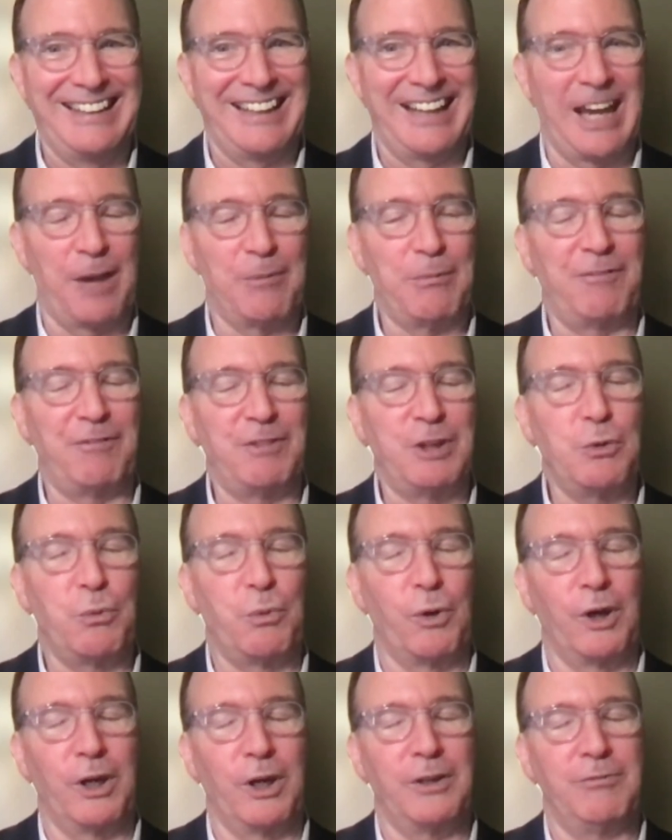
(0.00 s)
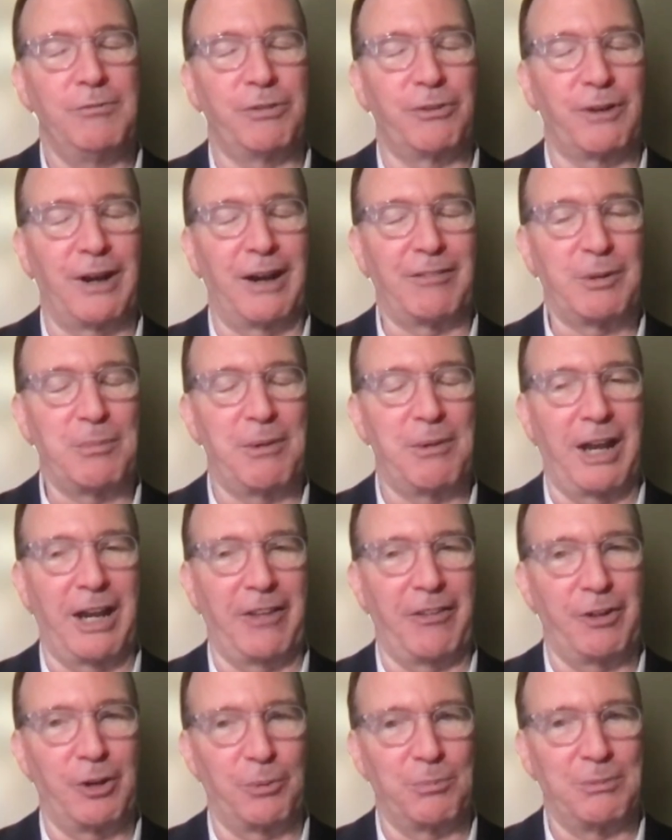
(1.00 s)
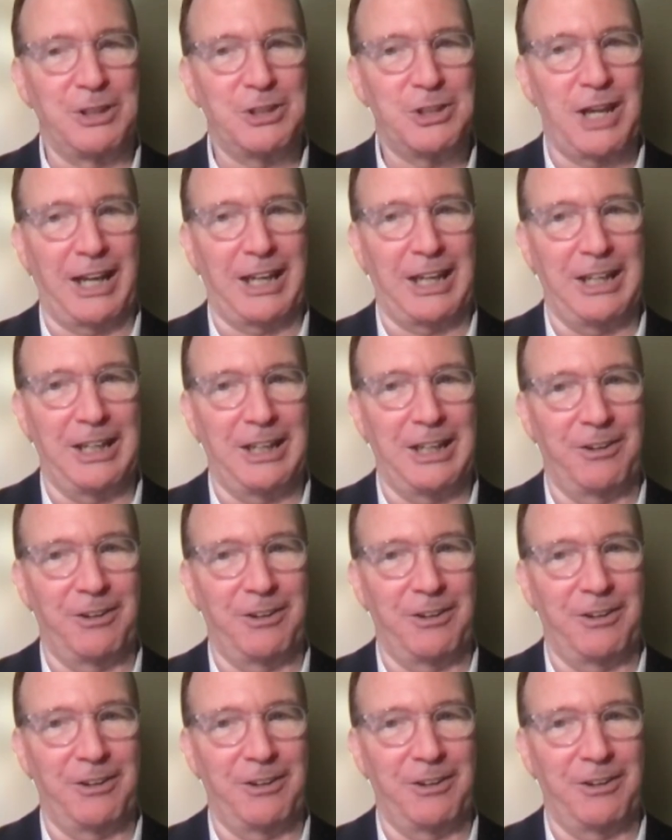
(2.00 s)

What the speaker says: If you would, for everybody that'll be checking